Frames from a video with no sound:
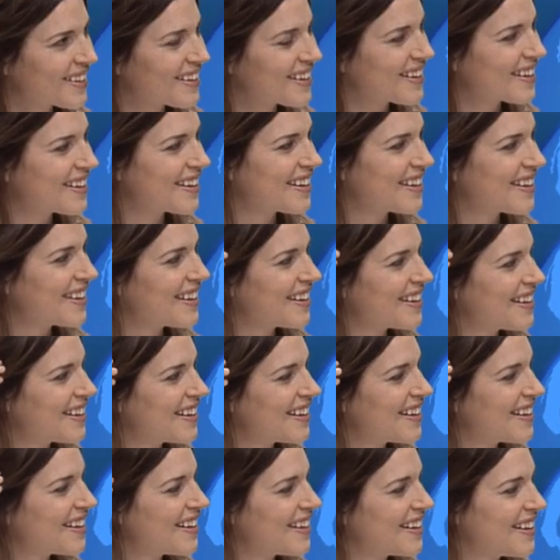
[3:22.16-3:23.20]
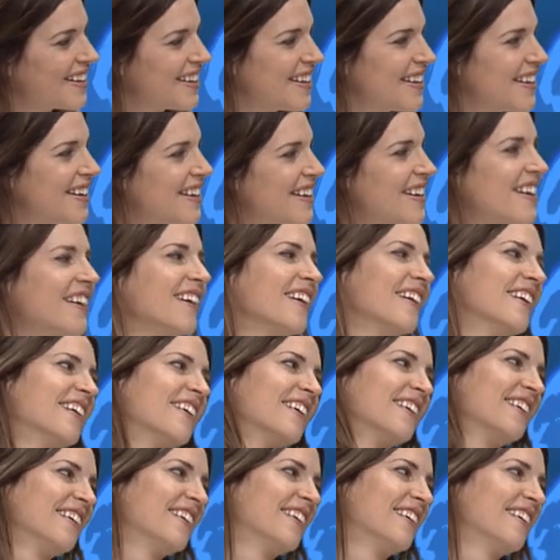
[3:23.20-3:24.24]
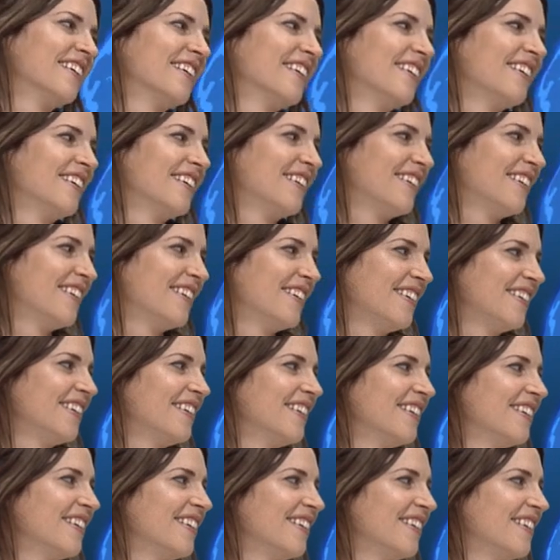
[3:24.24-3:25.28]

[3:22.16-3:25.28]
No words are spoken by the person on screen.